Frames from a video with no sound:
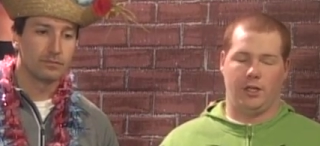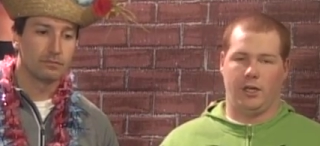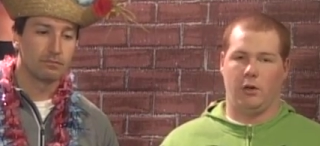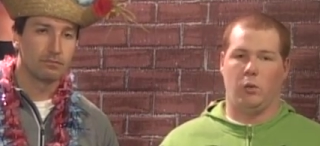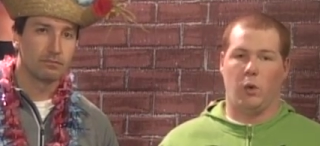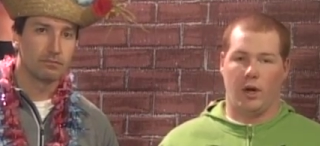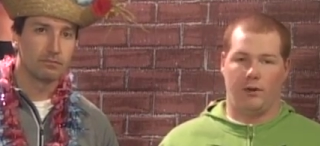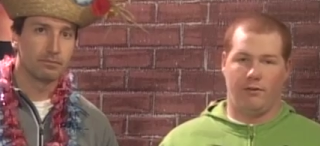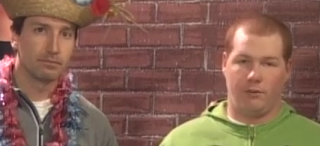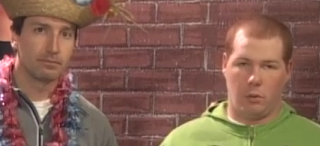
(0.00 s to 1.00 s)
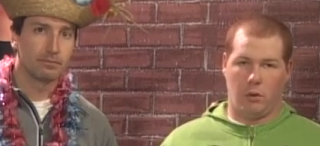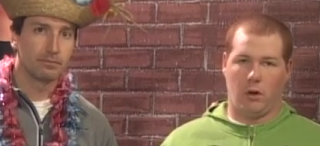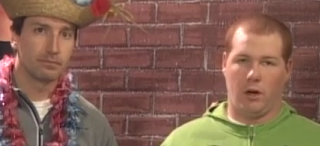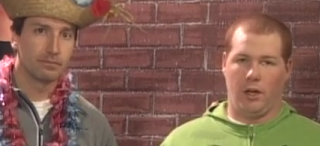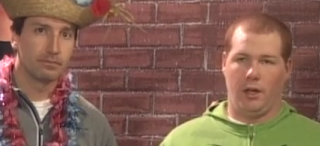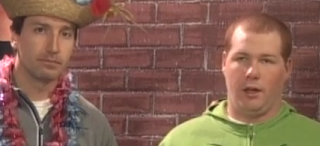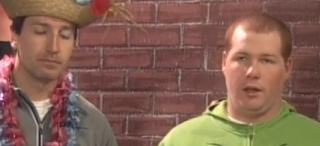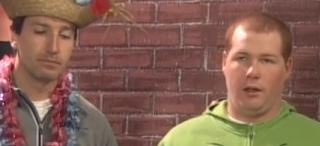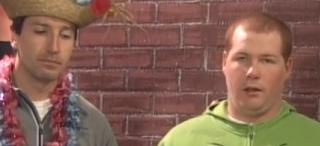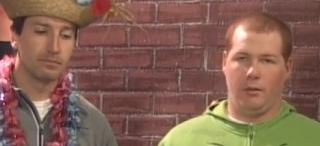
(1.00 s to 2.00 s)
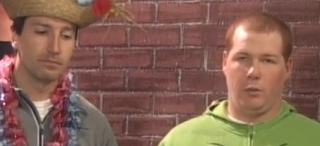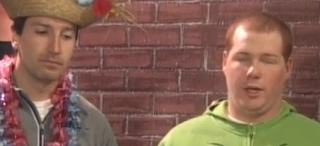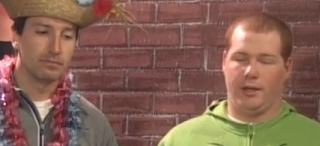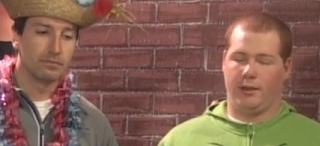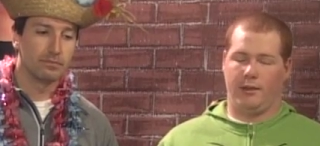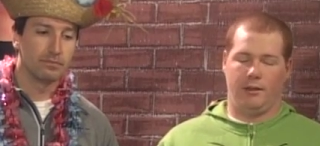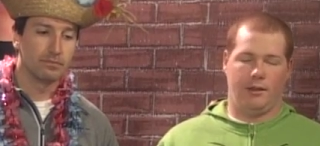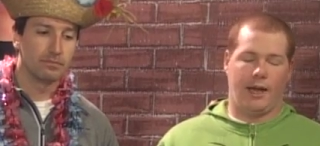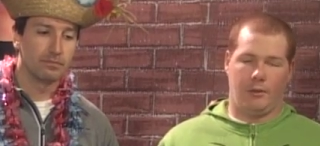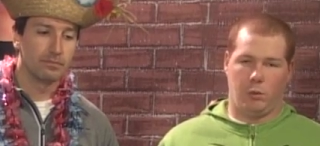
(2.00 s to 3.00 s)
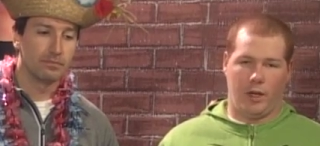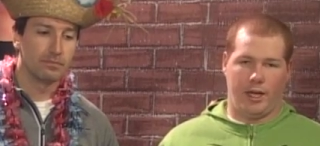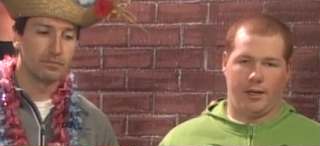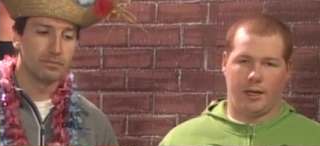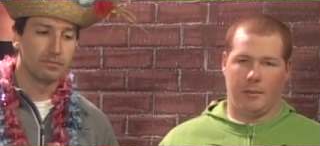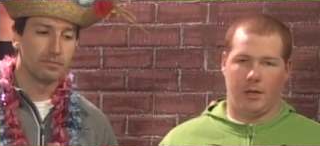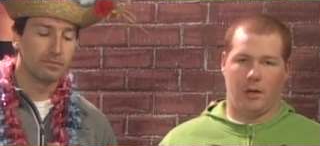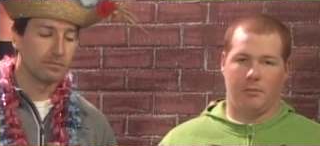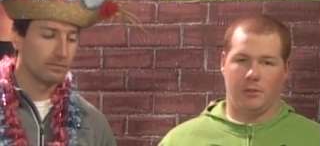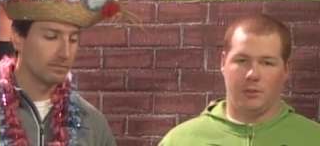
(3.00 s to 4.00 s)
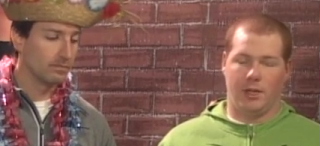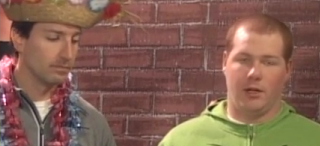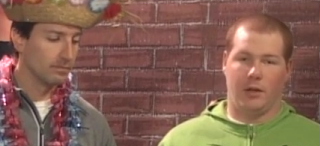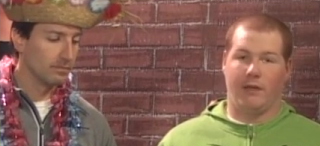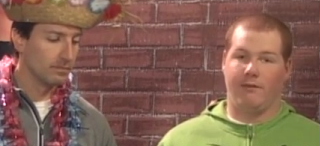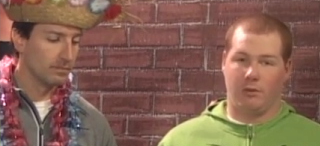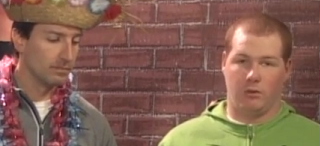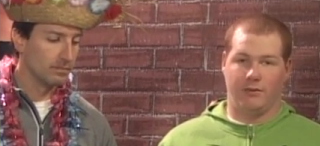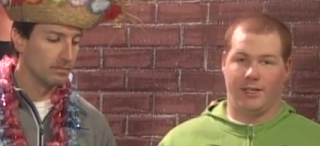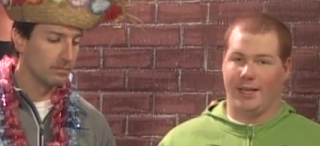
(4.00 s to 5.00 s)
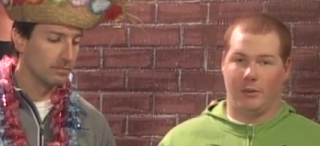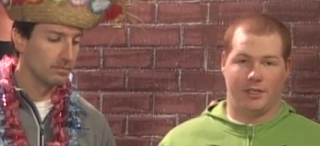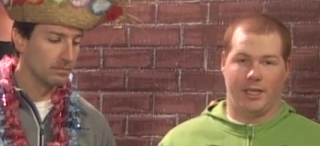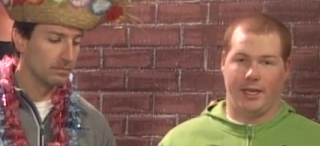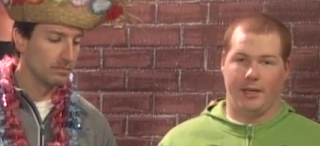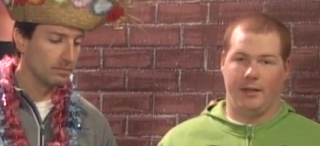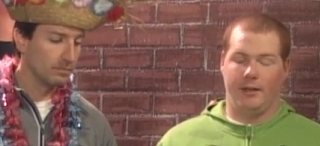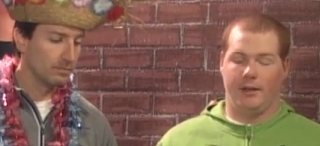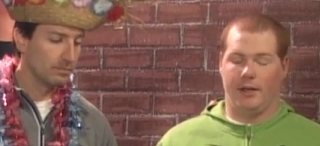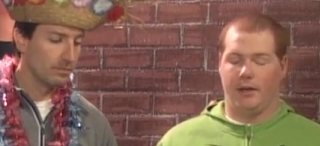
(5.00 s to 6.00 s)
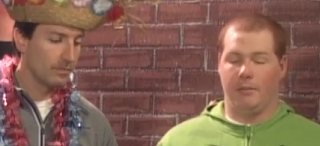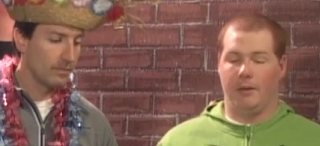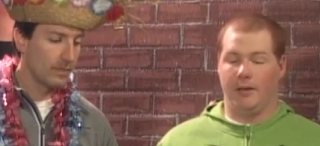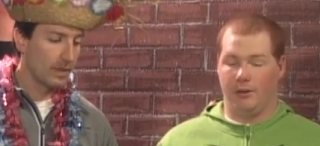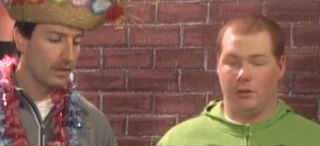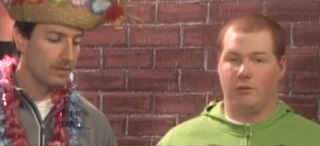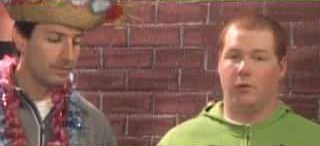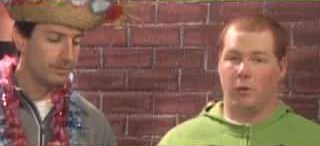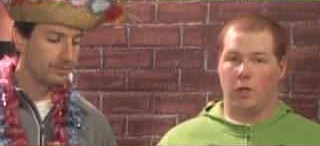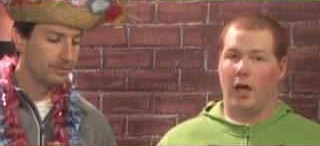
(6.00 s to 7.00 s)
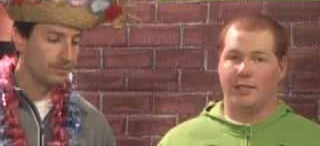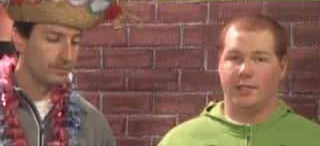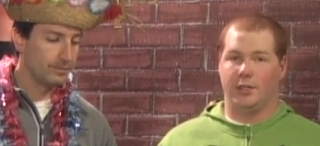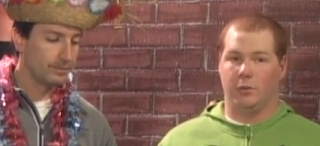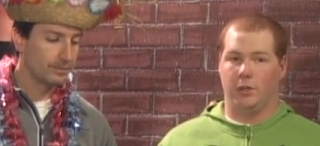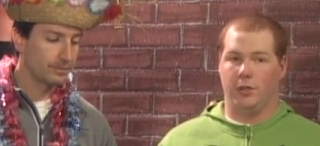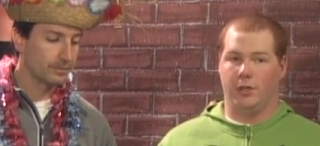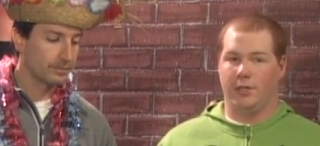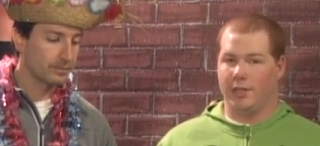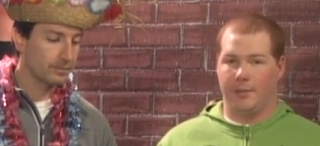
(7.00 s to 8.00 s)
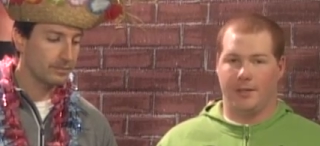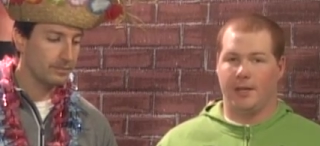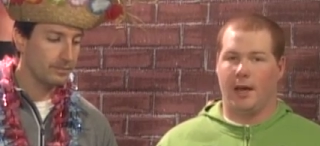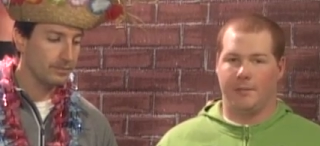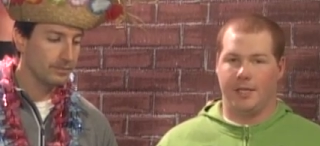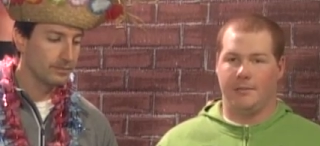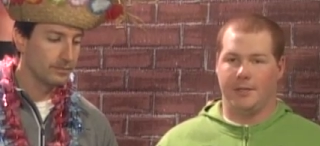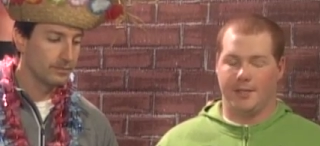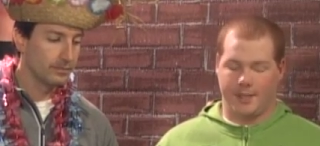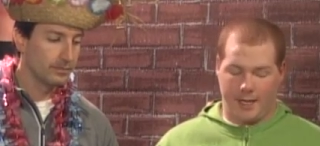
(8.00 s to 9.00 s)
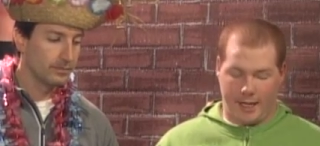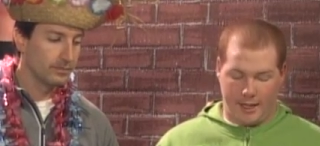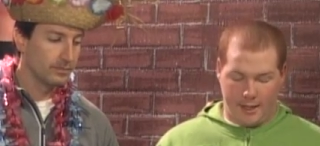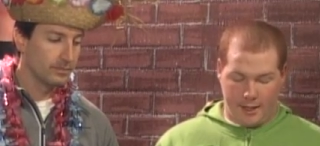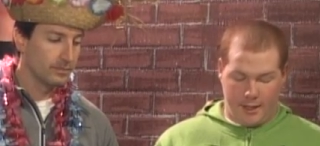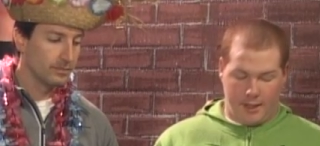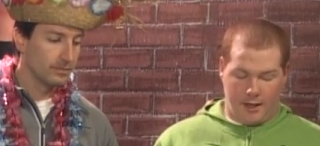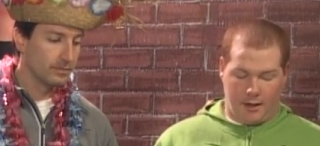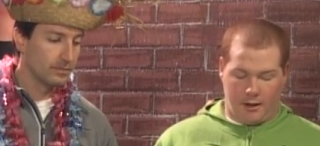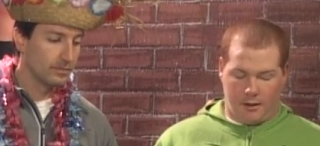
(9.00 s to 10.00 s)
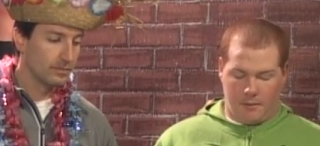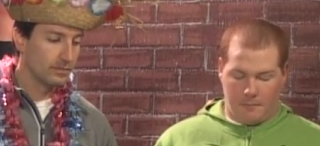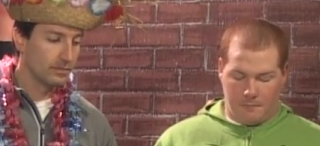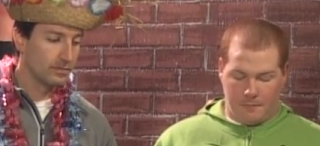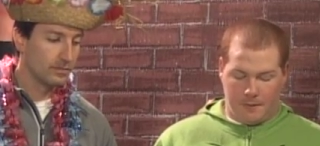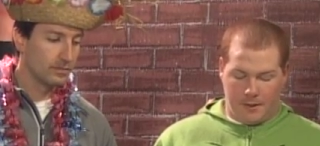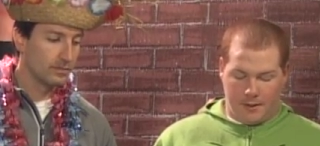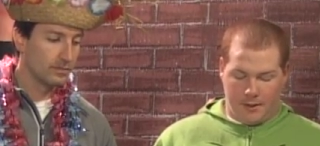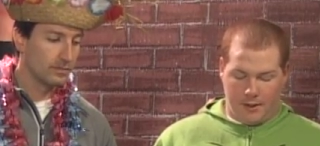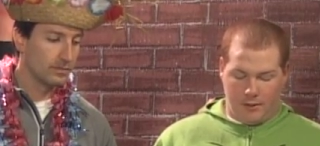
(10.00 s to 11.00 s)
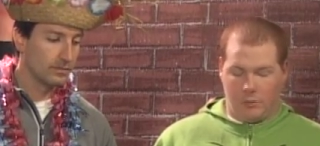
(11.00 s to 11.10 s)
Speaker 1: the year one and four, with that win coming on a Missoula Hellgate forfeit. That was it. The uh, but those four losses were to some of the top teams in the state. Um, it,